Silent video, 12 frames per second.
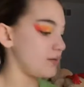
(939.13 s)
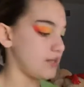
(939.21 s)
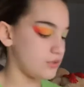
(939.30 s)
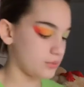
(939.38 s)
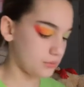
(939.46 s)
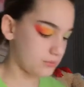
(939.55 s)

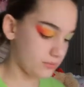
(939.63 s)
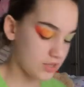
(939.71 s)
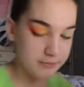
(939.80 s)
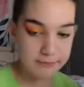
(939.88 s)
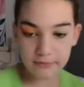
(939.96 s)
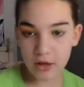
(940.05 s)
This one,
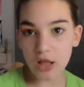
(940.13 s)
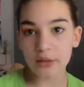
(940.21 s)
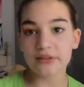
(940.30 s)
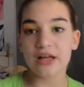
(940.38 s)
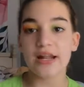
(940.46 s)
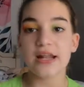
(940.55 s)
this color
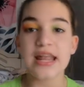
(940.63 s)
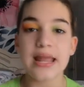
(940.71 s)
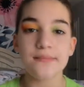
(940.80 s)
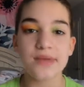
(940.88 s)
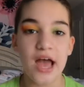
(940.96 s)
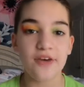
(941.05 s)
is kind of
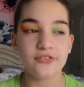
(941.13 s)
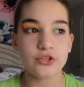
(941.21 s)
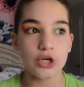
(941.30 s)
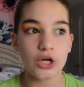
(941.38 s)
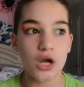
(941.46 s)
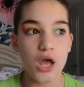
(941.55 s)
named
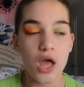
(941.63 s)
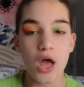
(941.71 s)
after